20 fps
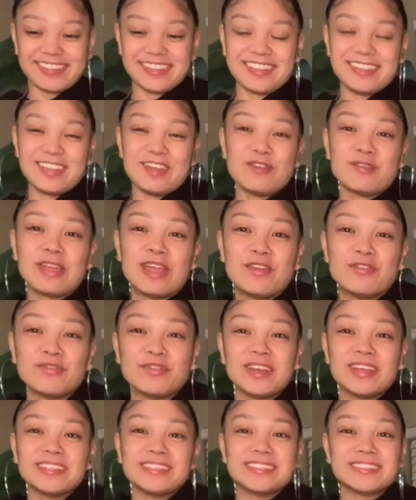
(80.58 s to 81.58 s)
Okay,
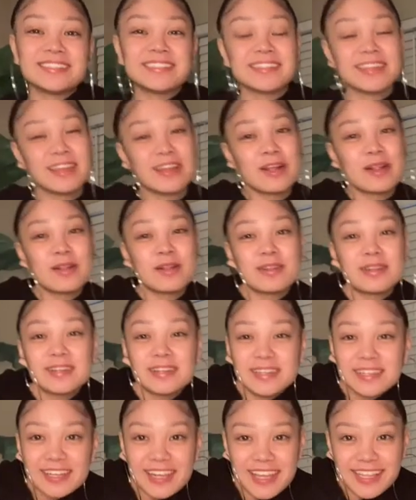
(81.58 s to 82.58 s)
friends,
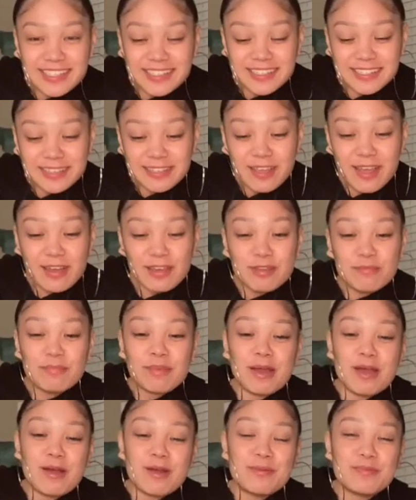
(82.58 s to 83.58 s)
let's talk
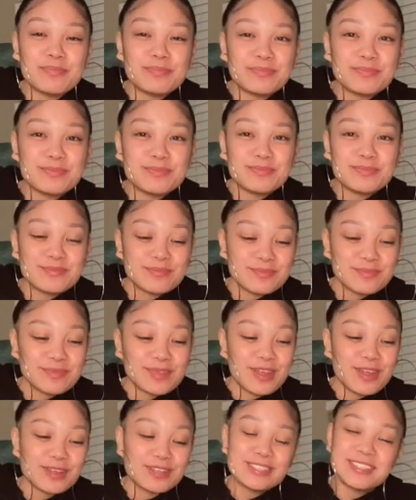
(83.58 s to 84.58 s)
about
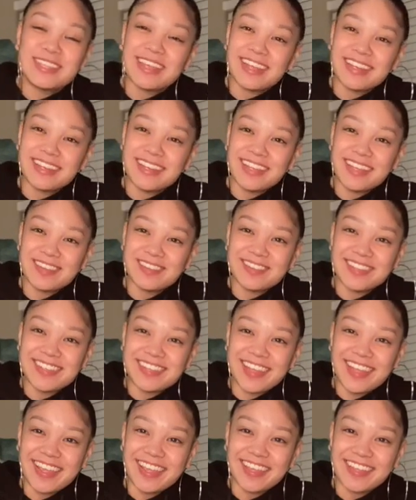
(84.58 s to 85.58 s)
our technique of the
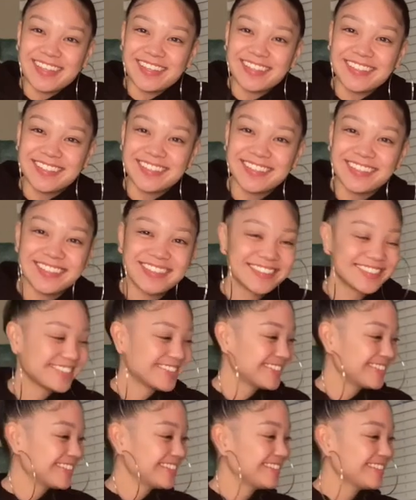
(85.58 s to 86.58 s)
day,
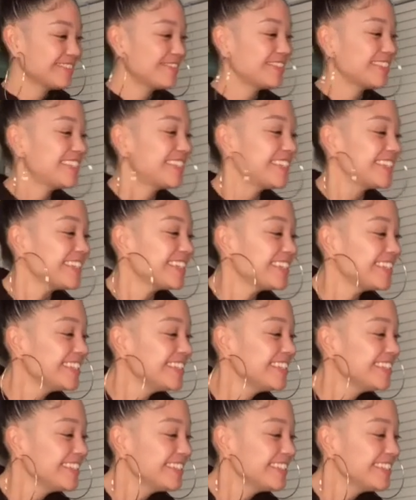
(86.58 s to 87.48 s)
which is